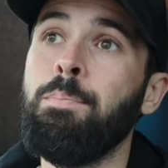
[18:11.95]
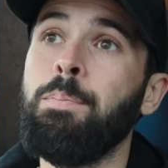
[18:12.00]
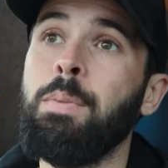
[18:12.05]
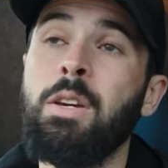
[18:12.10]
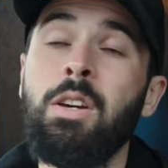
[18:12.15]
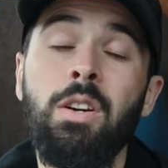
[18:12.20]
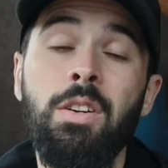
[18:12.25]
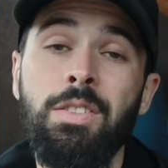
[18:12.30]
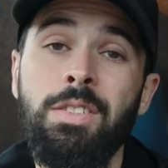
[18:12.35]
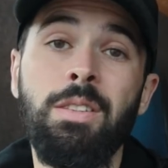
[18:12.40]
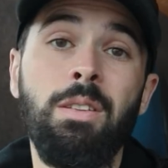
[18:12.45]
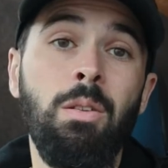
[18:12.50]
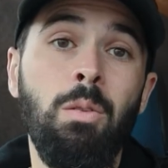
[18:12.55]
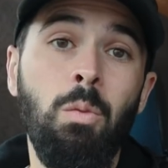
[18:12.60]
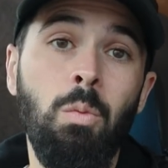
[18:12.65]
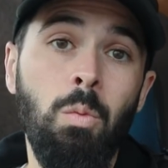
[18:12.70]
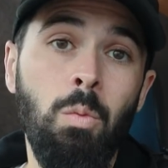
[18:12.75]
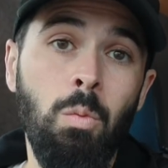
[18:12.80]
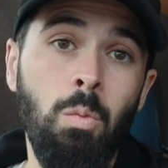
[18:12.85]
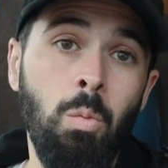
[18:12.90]
Because
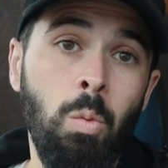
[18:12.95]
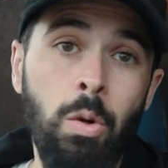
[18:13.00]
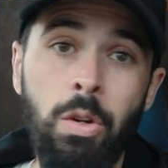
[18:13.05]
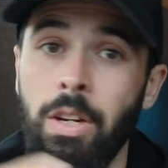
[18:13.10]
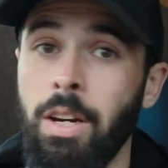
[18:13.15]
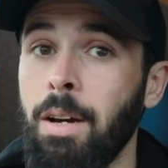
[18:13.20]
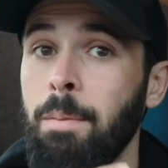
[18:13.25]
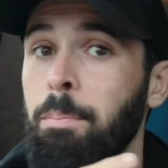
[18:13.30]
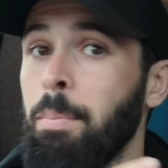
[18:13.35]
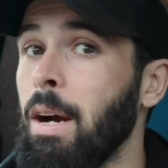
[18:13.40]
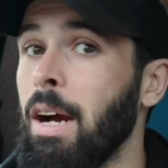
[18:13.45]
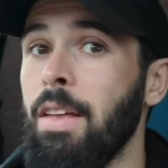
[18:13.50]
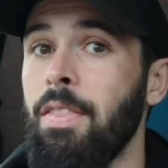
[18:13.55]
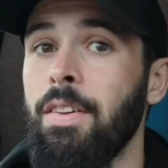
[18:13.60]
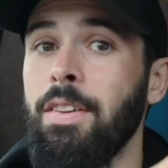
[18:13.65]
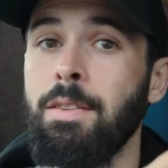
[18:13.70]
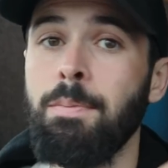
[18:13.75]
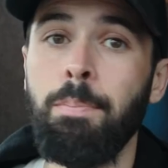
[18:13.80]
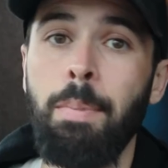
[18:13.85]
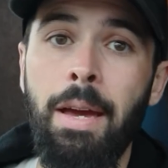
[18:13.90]
would I buy
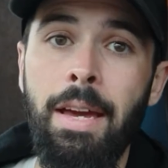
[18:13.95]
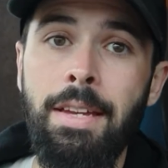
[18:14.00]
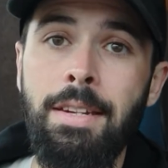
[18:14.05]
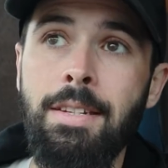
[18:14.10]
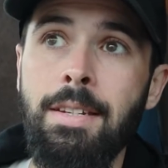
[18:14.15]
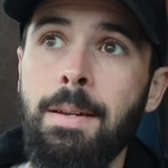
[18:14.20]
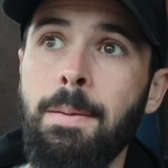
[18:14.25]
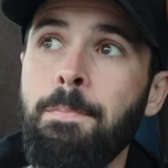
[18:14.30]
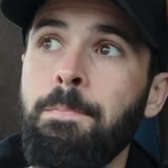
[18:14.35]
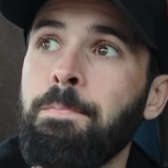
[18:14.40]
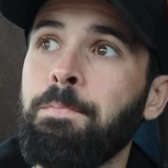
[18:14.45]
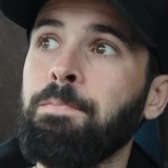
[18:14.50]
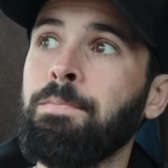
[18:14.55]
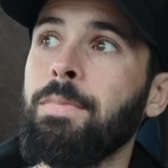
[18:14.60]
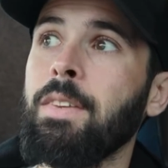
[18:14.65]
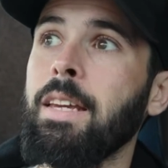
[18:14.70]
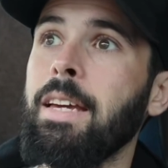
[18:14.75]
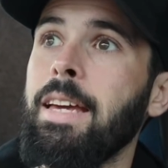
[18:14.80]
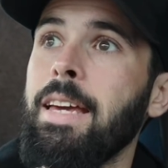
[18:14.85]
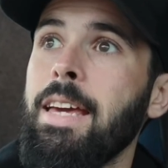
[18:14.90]
this bed
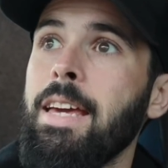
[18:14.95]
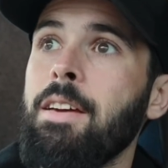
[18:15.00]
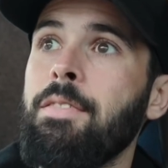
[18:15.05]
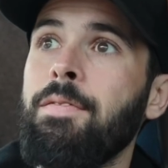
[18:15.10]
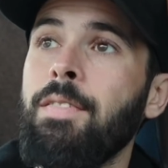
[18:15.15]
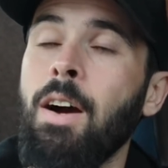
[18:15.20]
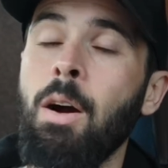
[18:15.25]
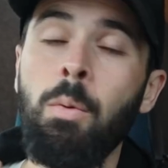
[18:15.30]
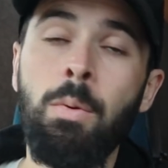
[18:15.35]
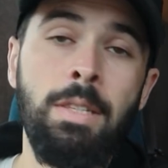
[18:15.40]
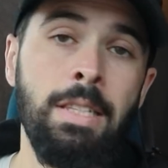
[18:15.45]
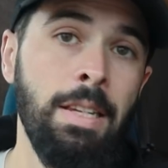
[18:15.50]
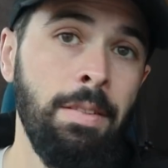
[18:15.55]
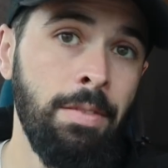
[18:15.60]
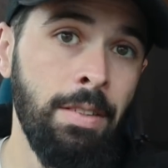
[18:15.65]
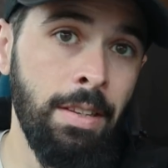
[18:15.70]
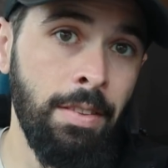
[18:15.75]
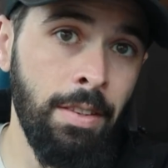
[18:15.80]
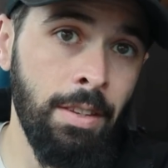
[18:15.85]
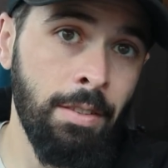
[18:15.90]
if I was
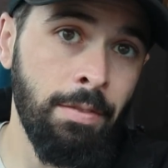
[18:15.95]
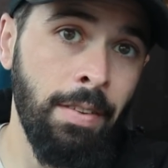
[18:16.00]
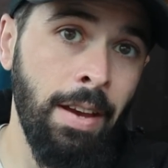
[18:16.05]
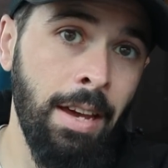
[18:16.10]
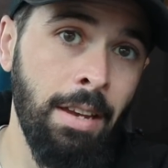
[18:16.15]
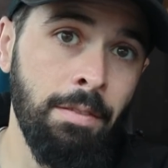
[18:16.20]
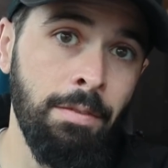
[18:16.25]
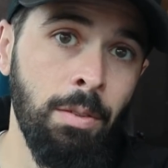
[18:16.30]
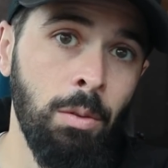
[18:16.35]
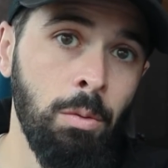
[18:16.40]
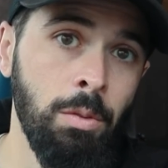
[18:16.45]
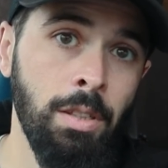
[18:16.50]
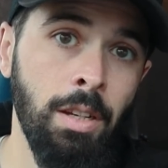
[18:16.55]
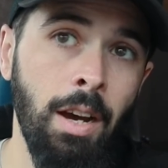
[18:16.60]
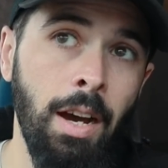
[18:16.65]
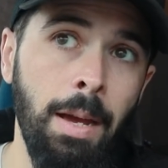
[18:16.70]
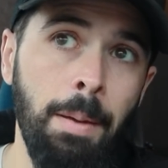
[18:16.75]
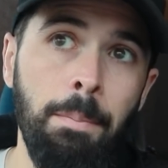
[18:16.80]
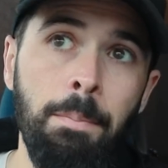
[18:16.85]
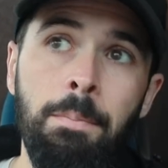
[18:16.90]
living in this van full
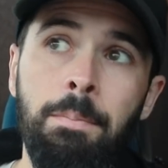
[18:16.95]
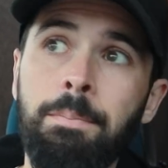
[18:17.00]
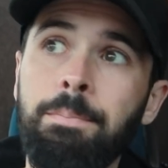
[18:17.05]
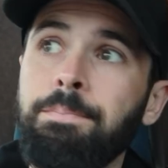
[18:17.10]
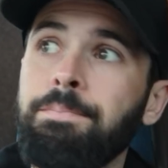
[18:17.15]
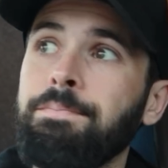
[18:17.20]
time?